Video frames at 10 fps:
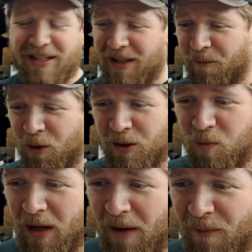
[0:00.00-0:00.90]
This is the
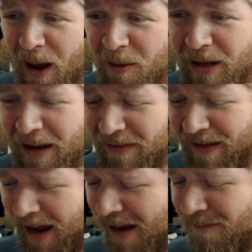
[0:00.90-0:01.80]
first one I found,
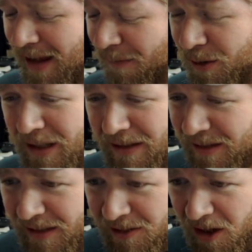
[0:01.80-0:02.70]
and I've never seen
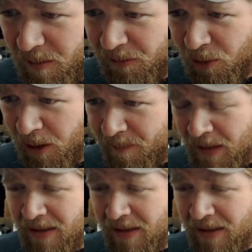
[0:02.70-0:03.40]
this guitar before.